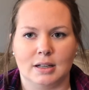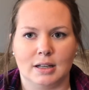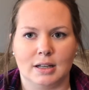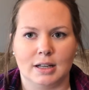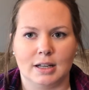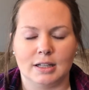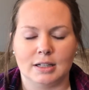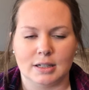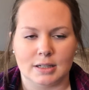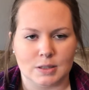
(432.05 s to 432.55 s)

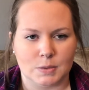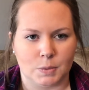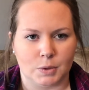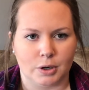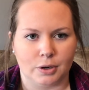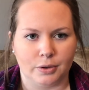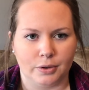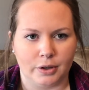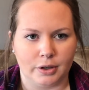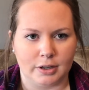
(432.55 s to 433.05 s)
he does
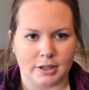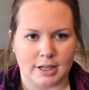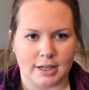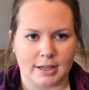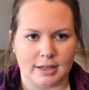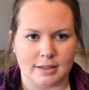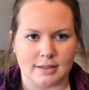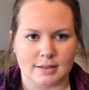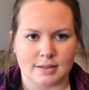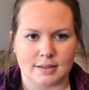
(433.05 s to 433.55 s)
work long
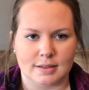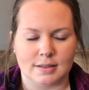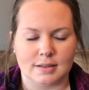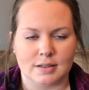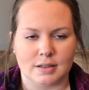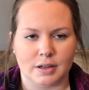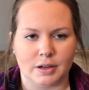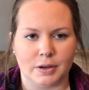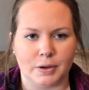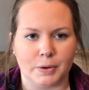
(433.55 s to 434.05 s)
days, and
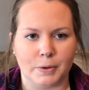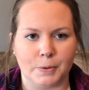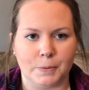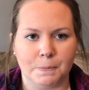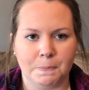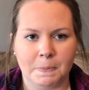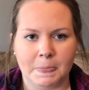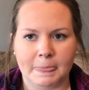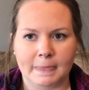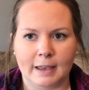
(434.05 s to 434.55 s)
so
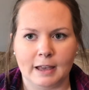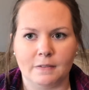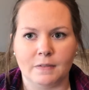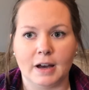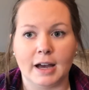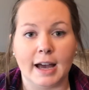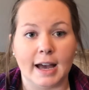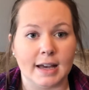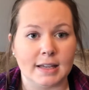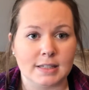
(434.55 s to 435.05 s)
if
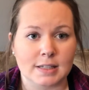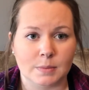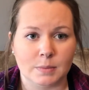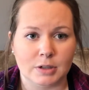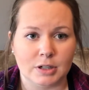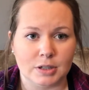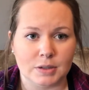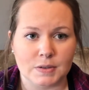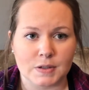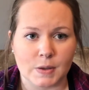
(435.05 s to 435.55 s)
I ask him
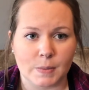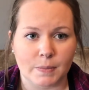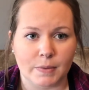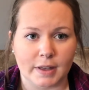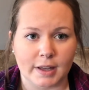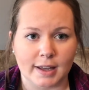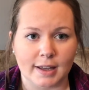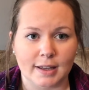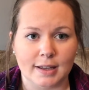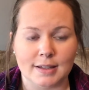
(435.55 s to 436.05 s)
to do
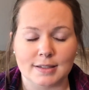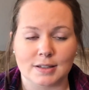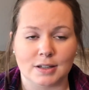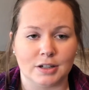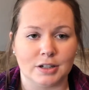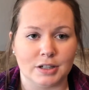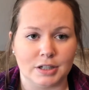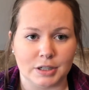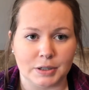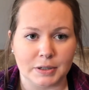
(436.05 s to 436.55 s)
something, he's
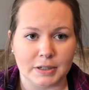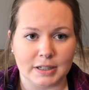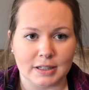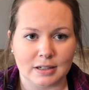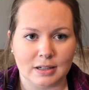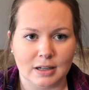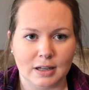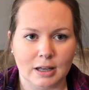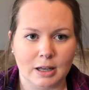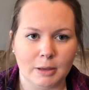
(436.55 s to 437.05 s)
gonna do it,